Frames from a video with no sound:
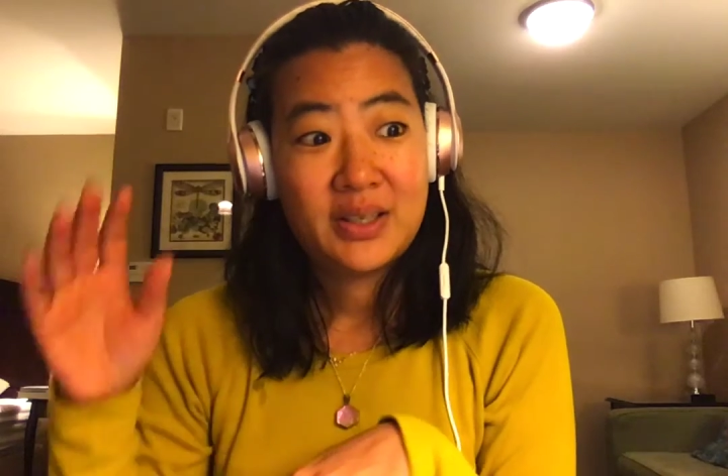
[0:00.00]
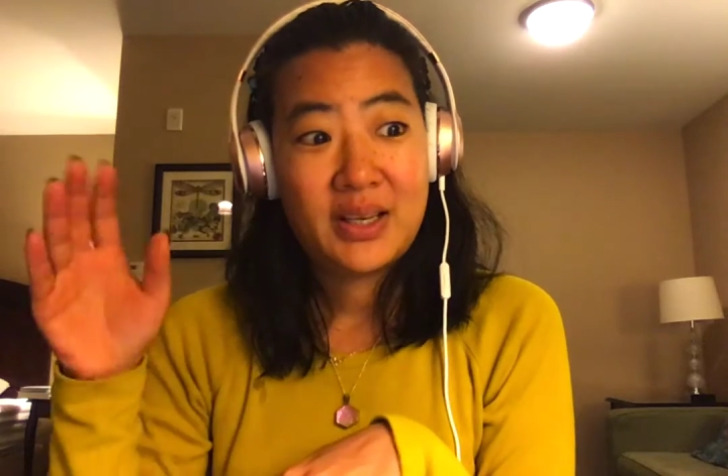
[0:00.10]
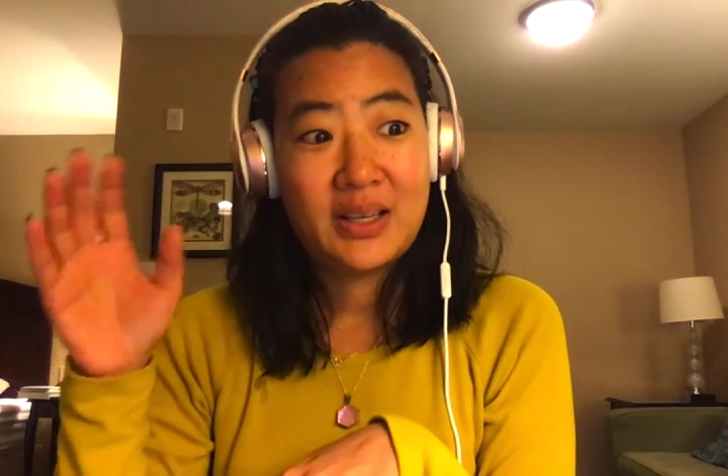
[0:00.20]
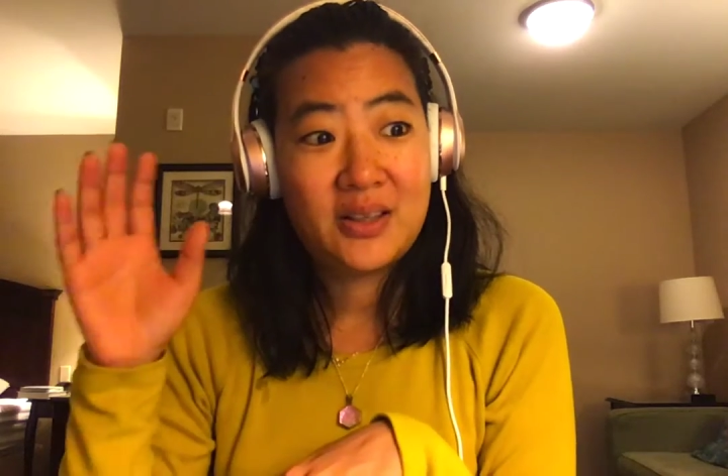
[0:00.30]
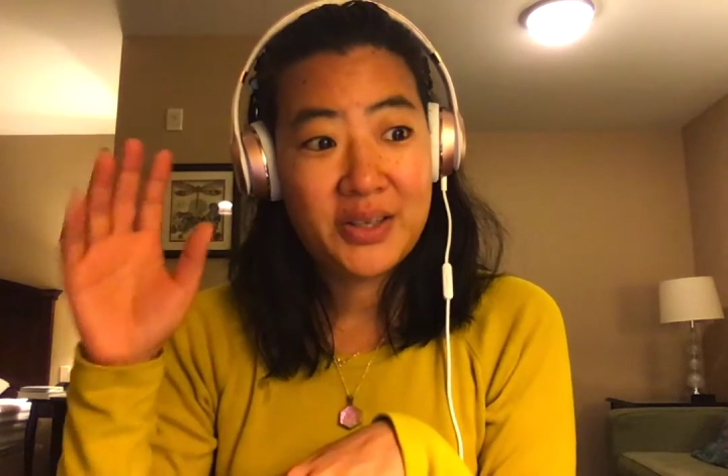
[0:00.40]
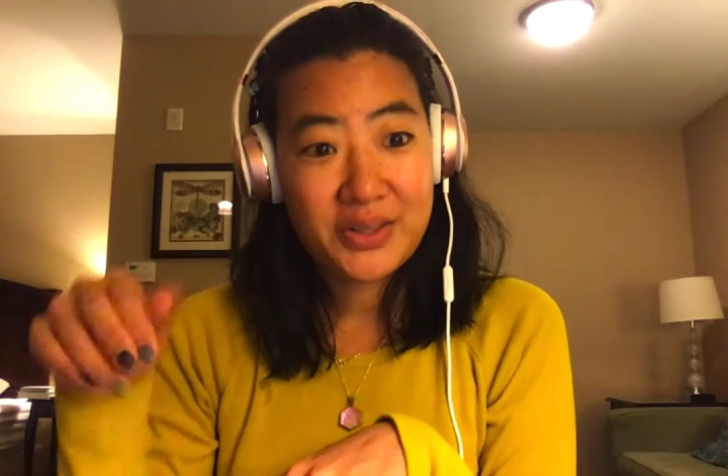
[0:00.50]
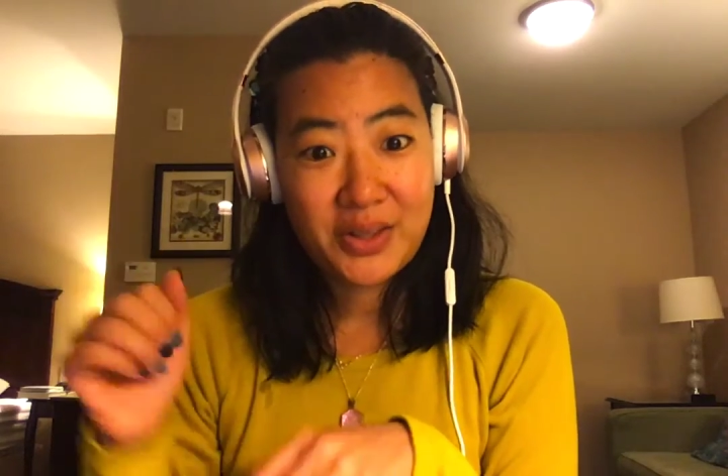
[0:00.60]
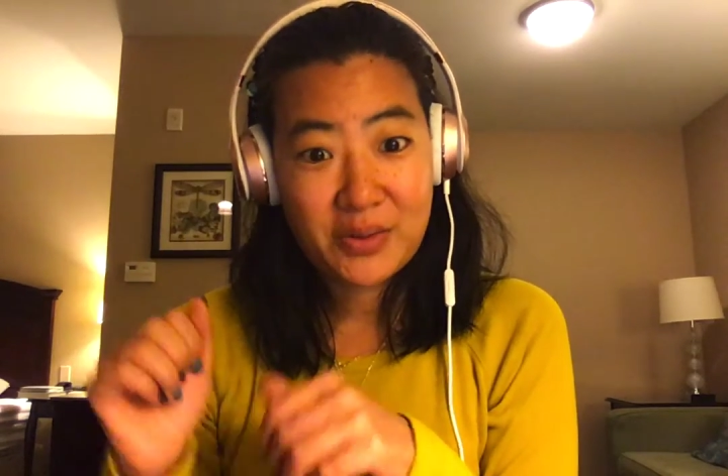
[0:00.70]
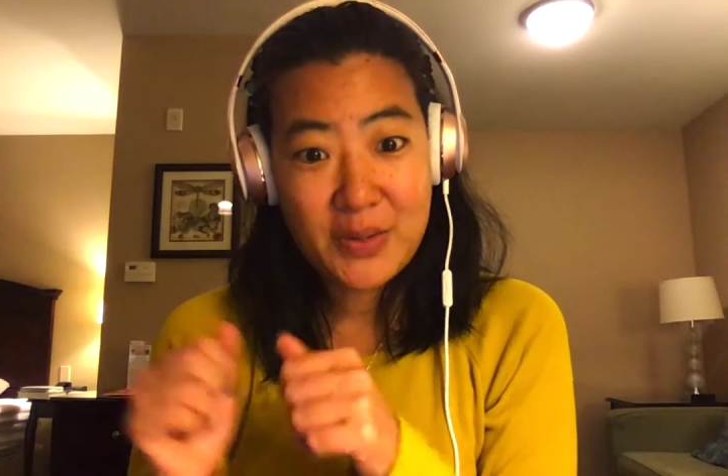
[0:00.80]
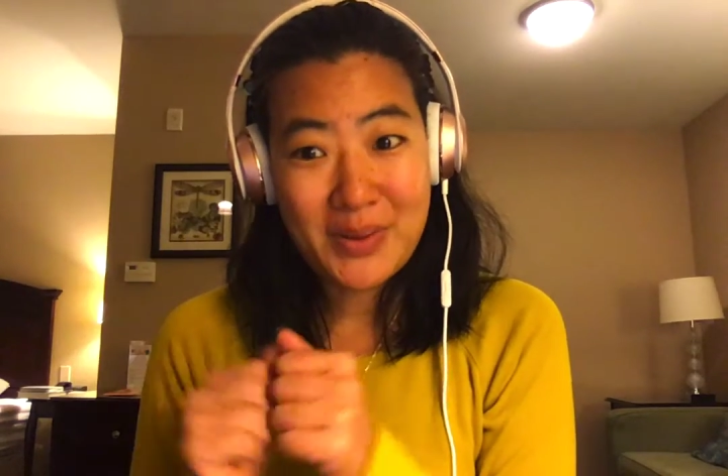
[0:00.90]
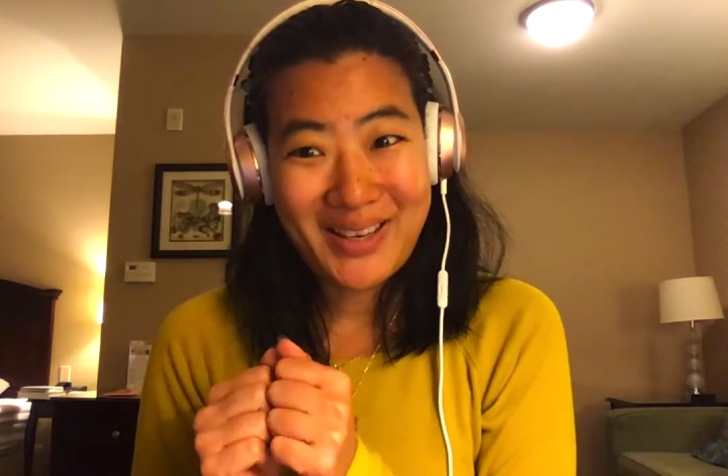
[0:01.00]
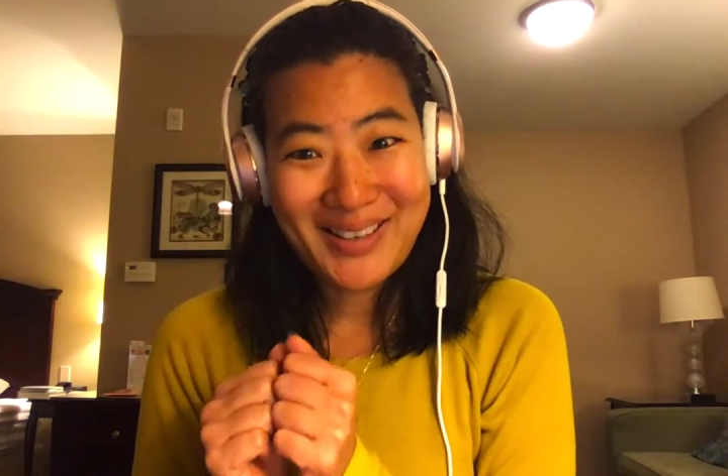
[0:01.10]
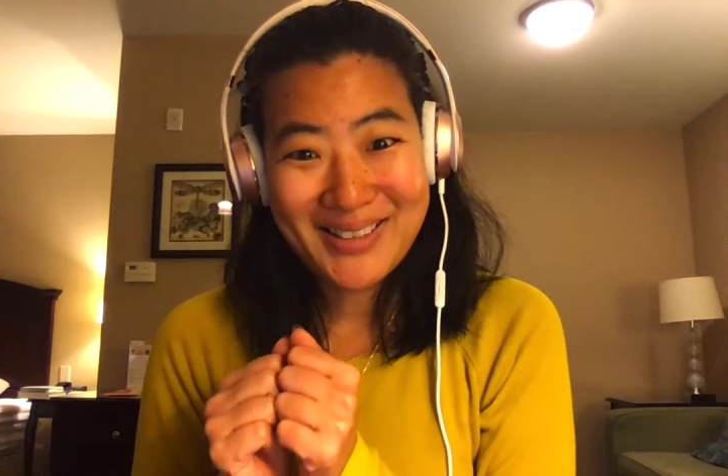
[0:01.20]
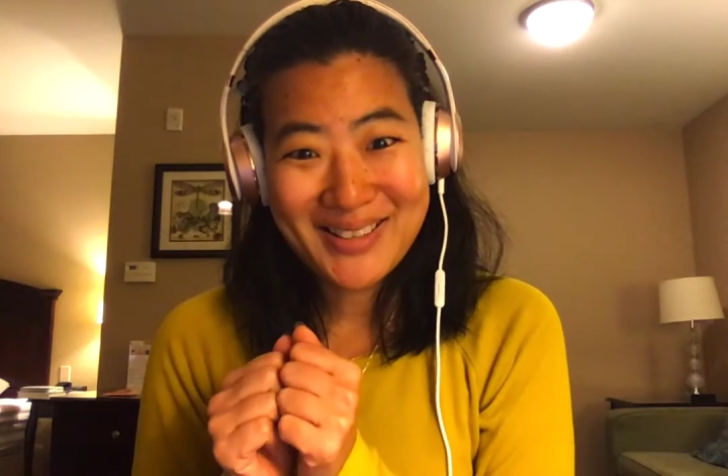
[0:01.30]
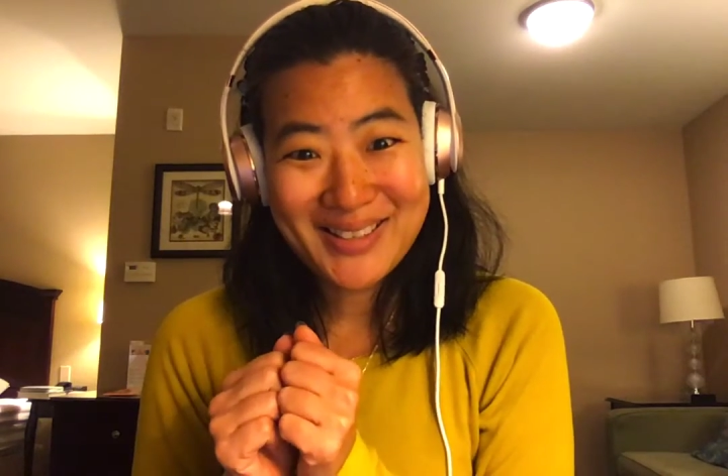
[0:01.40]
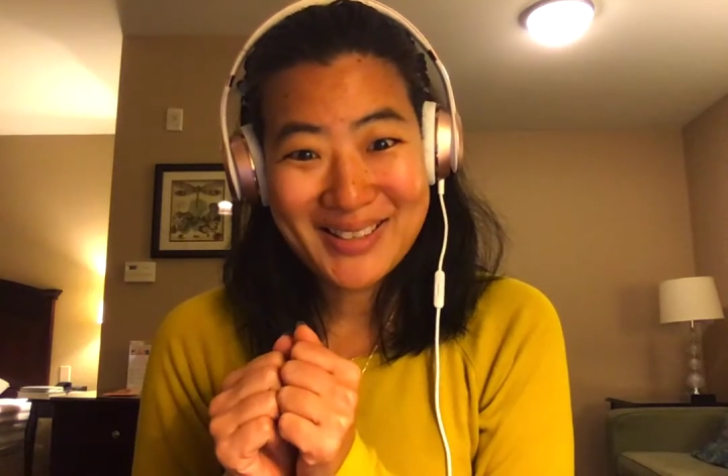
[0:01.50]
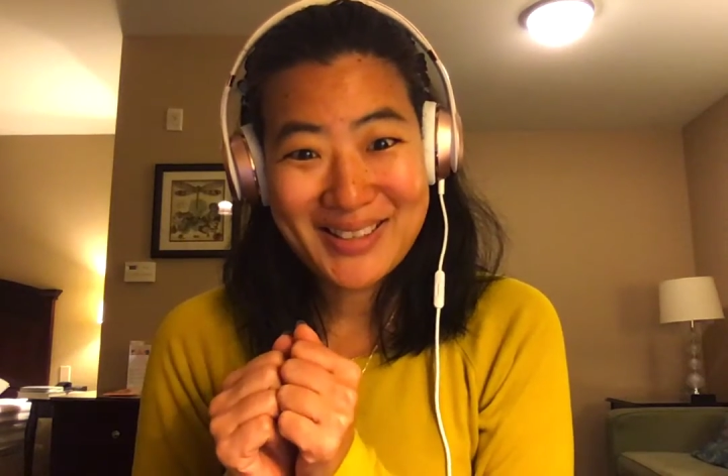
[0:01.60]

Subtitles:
and look at the 3 Ps